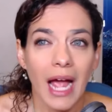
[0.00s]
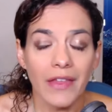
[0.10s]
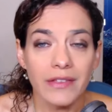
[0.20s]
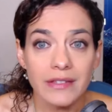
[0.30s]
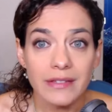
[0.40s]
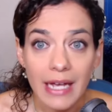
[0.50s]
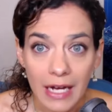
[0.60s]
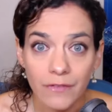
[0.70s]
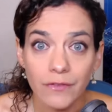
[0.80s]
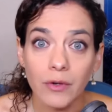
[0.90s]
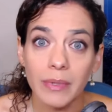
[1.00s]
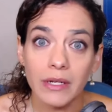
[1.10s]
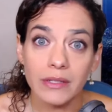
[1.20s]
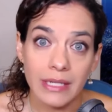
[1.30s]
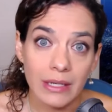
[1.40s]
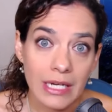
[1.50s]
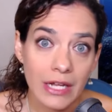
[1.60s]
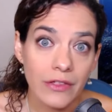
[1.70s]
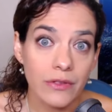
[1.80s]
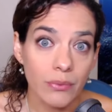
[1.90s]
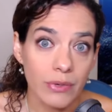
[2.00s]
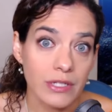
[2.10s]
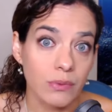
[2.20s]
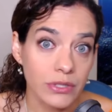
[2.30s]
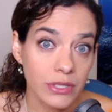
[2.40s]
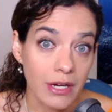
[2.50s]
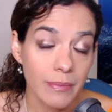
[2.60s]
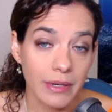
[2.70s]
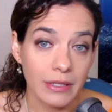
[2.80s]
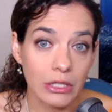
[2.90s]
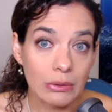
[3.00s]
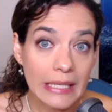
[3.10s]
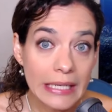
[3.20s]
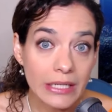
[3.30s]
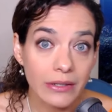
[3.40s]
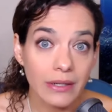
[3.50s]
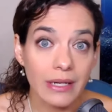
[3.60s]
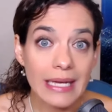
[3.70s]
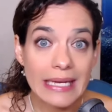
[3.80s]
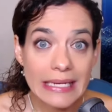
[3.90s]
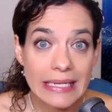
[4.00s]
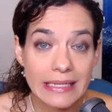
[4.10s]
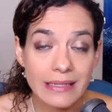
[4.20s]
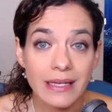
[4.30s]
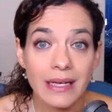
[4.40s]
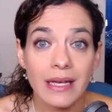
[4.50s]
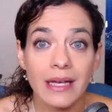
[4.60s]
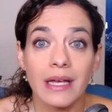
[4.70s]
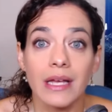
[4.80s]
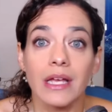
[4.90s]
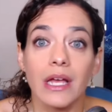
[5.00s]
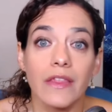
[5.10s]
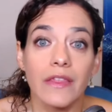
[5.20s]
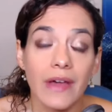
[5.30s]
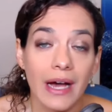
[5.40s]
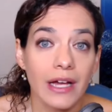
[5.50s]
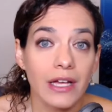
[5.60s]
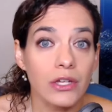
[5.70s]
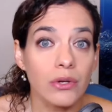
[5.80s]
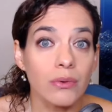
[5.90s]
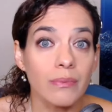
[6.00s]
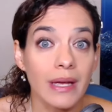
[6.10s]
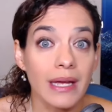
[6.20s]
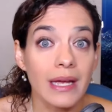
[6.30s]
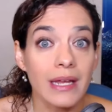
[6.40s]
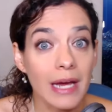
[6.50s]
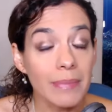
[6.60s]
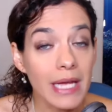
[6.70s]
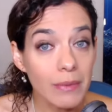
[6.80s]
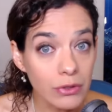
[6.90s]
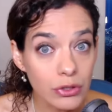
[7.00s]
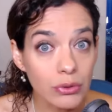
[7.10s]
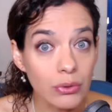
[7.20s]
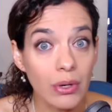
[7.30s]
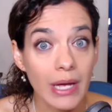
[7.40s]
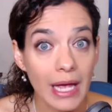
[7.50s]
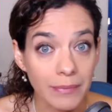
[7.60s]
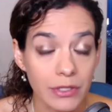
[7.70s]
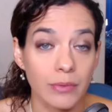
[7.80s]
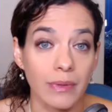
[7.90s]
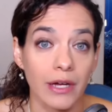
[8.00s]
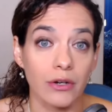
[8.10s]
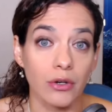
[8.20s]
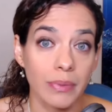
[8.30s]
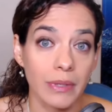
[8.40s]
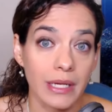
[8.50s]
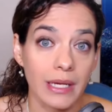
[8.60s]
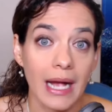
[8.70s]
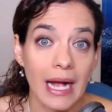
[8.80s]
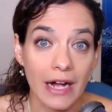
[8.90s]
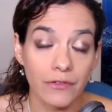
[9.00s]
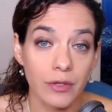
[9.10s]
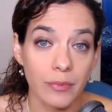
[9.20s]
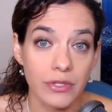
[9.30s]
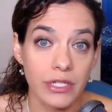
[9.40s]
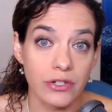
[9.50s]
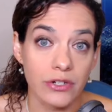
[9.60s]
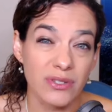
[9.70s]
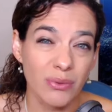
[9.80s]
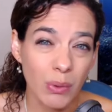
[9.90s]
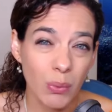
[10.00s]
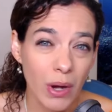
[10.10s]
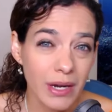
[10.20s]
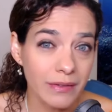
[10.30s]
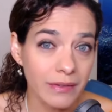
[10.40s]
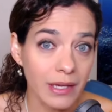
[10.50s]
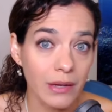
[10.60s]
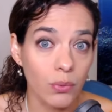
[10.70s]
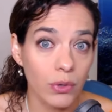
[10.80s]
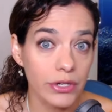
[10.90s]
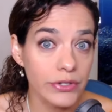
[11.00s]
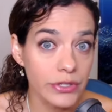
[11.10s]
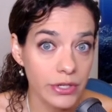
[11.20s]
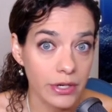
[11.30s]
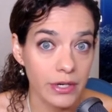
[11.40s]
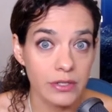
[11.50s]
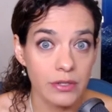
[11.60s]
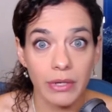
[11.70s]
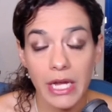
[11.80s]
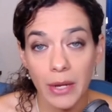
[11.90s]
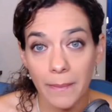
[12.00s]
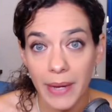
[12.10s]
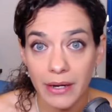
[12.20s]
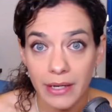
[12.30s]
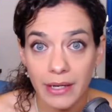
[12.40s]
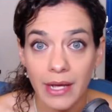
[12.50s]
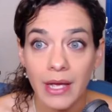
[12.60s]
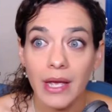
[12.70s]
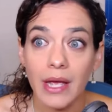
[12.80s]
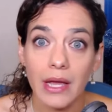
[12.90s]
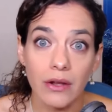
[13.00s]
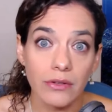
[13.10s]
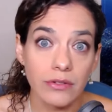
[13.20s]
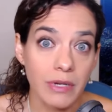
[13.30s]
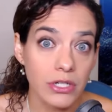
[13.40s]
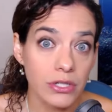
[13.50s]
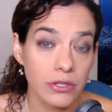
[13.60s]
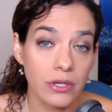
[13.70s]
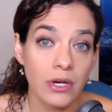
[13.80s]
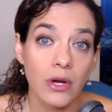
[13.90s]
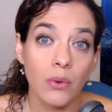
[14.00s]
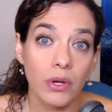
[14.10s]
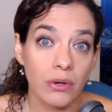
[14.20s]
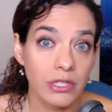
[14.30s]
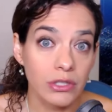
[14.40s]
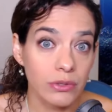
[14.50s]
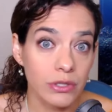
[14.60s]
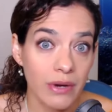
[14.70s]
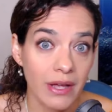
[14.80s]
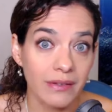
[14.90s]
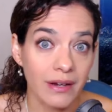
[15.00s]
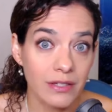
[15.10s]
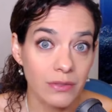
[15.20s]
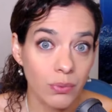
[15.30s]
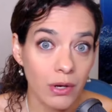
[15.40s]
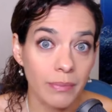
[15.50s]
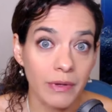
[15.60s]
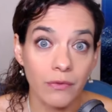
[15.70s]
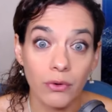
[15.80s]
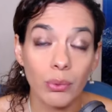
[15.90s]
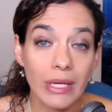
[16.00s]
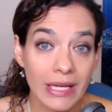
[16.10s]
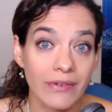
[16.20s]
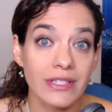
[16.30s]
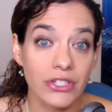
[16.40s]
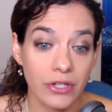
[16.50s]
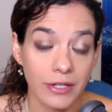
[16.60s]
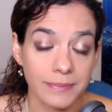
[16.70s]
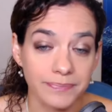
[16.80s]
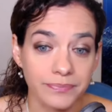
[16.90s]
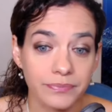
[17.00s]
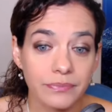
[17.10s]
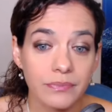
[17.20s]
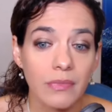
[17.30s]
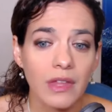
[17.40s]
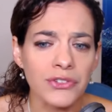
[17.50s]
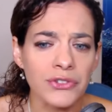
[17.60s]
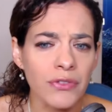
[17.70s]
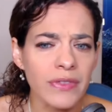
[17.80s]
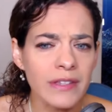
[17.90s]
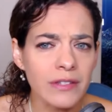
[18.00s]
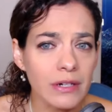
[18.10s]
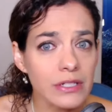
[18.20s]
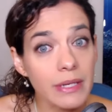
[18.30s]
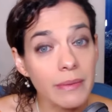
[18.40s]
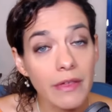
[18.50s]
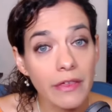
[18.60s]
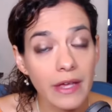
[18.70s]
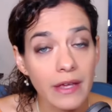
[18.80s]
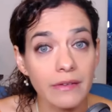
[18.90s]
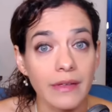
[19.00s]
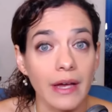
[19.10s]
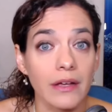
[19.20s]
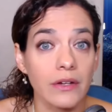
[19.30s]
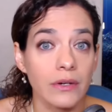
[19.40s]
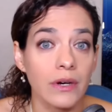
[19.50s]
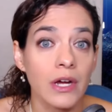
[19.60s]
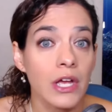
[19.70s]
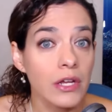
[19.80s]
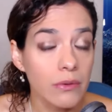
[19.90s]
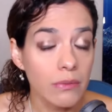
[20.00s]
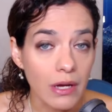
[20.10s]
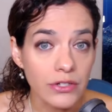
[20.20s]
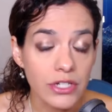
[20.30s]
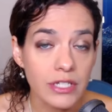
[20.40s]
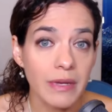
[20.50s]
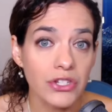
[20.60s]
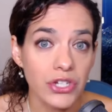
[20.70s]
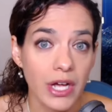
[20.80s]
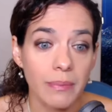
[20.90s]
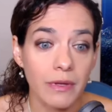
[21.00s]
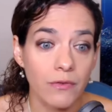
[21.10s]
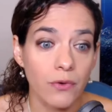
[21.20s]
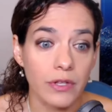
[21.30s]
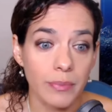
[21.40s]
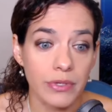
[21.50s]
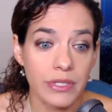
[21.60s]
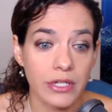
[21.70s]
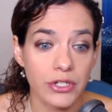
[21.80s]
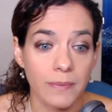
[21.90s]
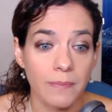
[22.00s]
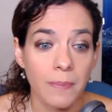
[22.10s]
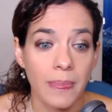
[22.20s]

And this is helpful because another the risk we'll talk about a little later is that you may not be able to empty your bladder or pee after the procedure. So we want to see where you start so we can compare it, and also make sure we don't need to address that as well before we even start. So these are some of the things that your urologist may check before the procedure.